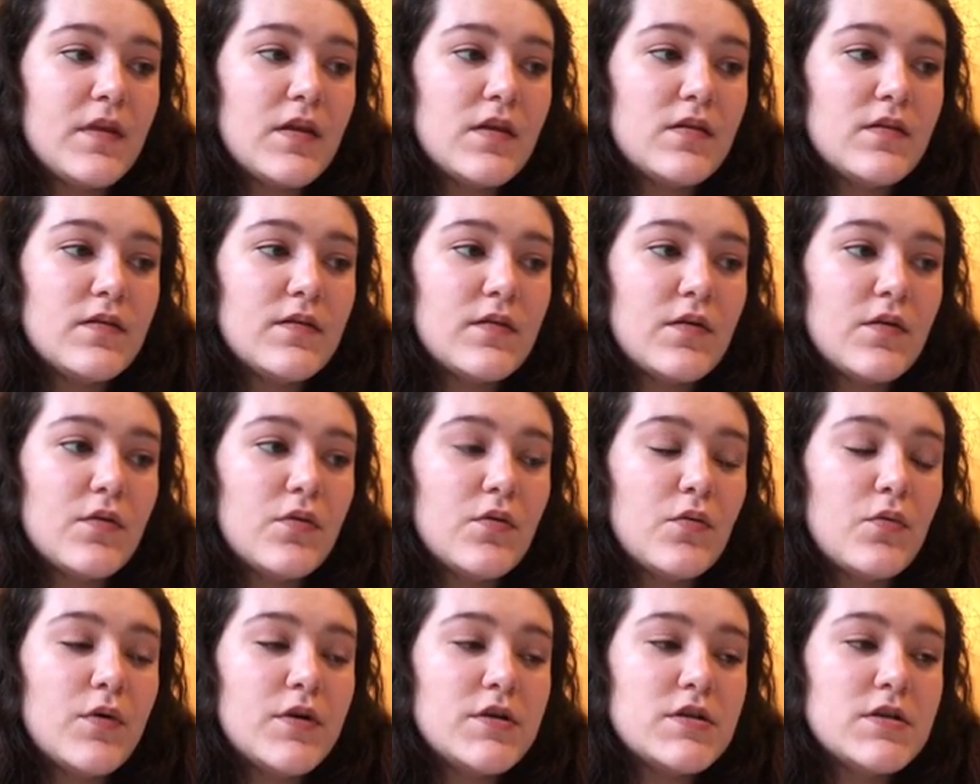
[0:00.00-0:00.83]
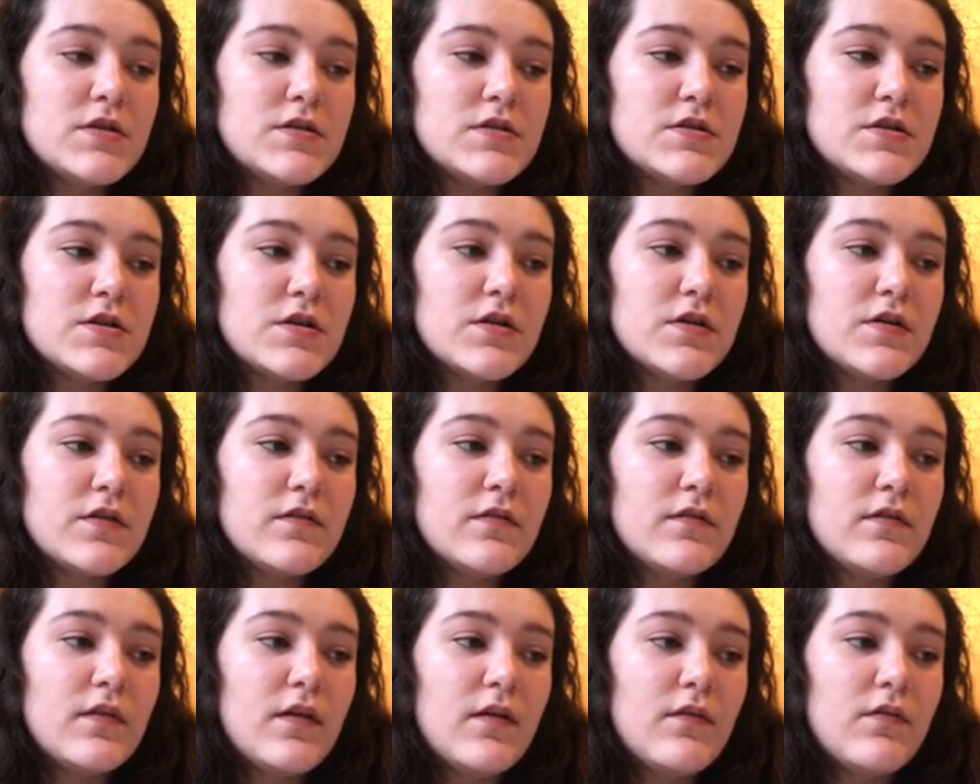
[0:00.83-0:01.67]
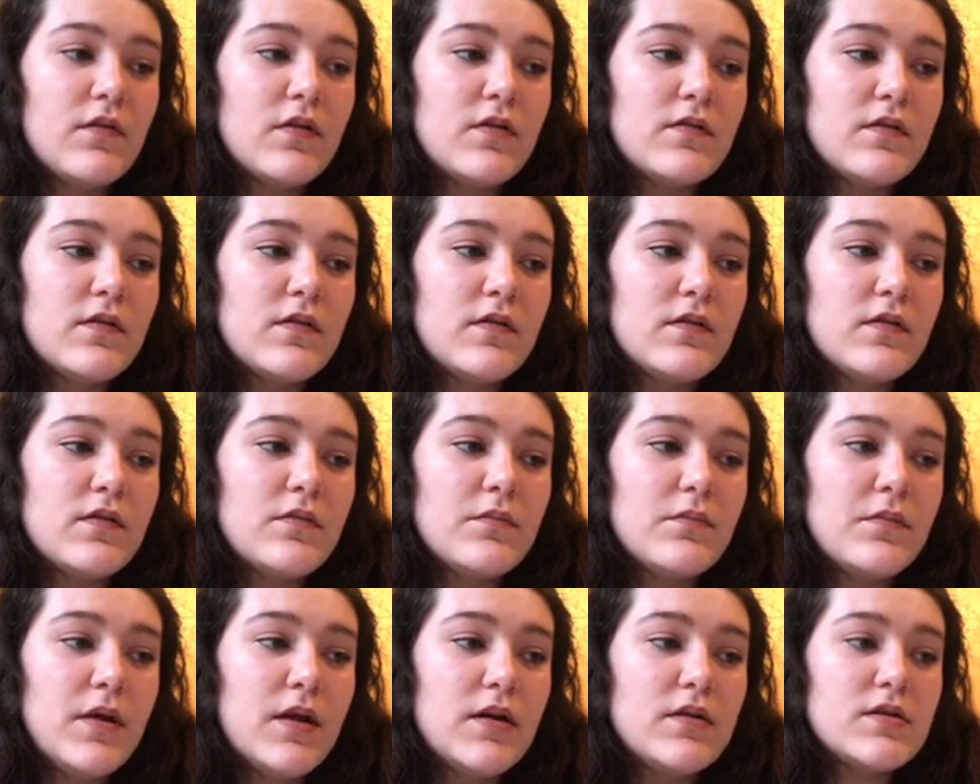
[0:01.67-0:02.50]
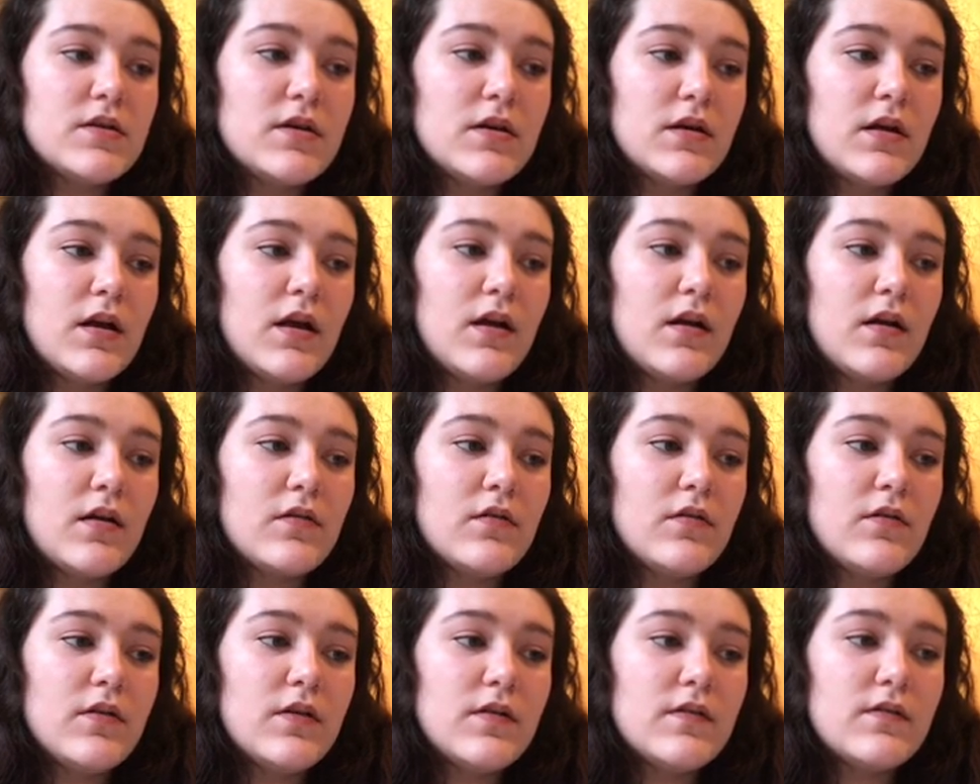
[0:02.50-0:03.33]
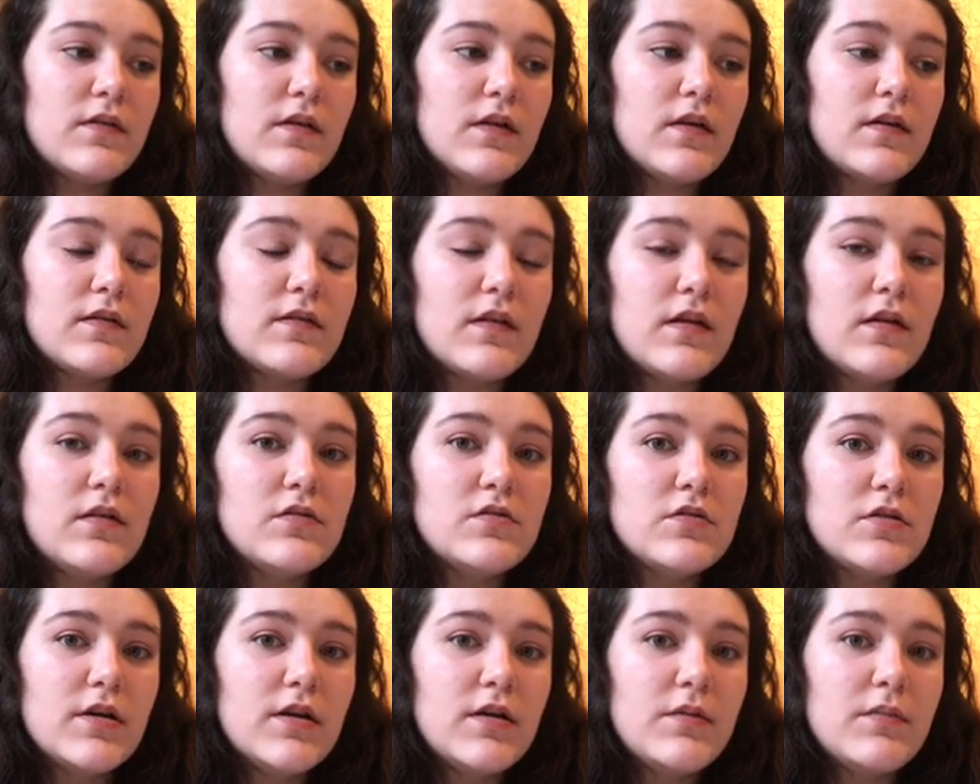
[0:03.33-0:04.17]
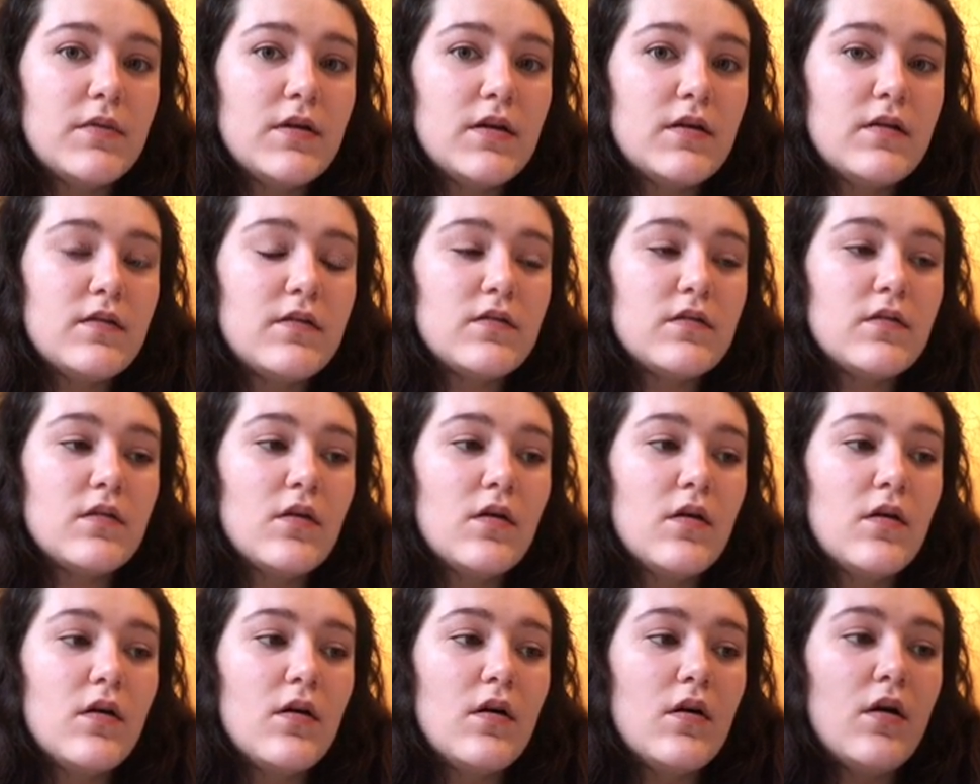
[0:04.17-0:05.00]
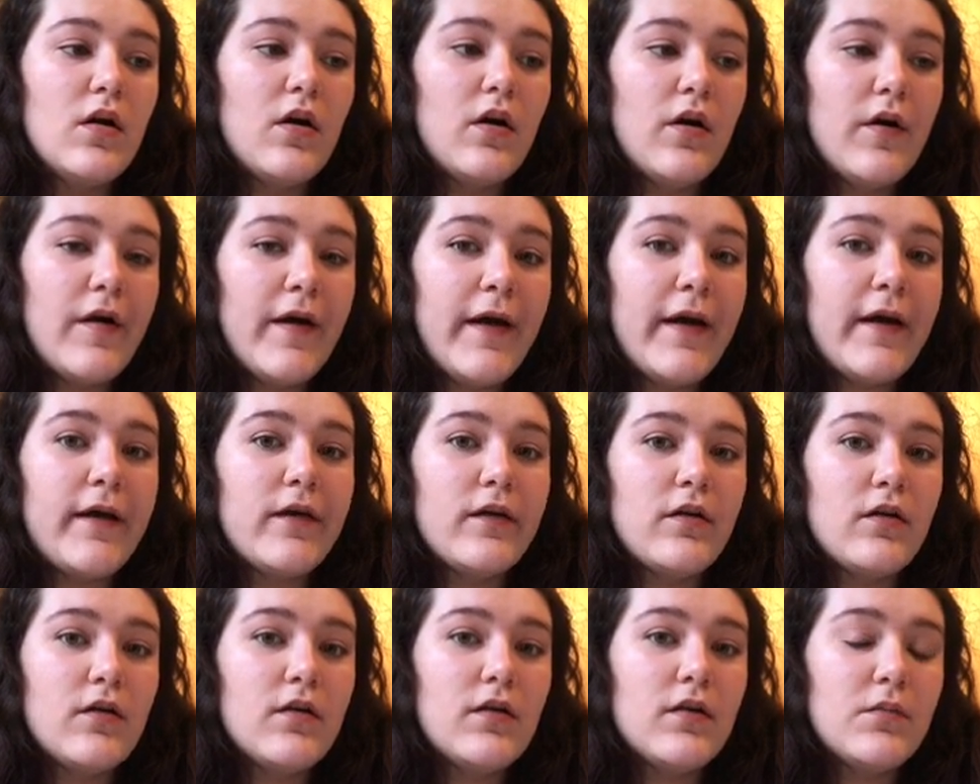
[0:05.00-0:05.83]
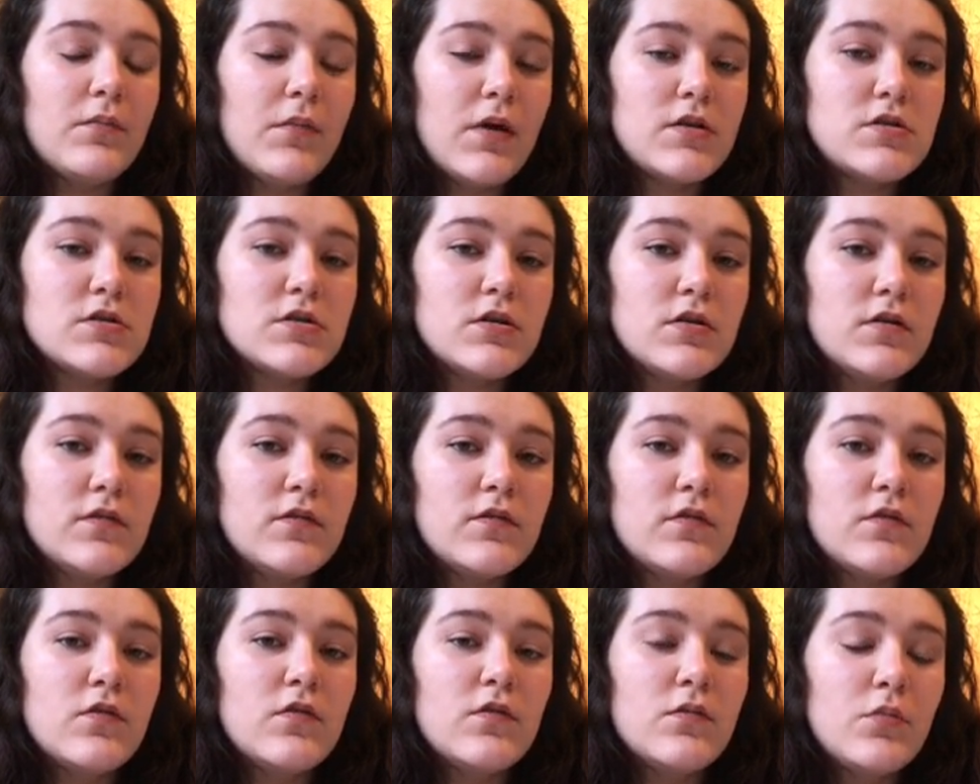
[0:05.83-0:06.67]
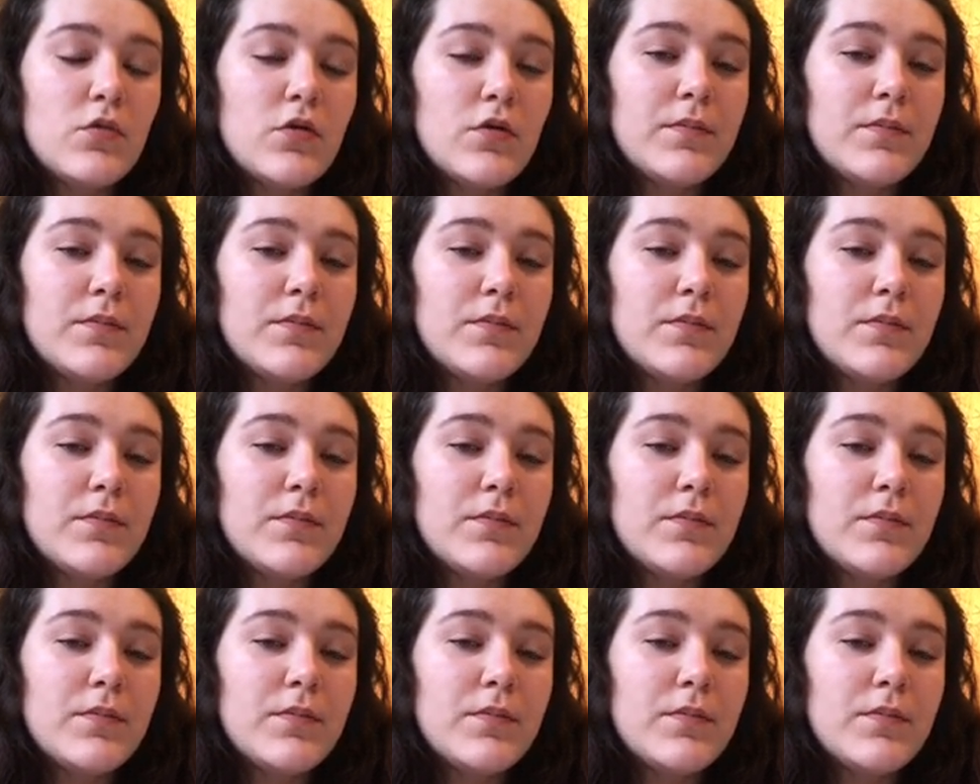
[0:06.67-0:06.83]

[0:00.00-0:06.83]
so which ensures differences in patient characteristics and treatments are accurately measured. So the more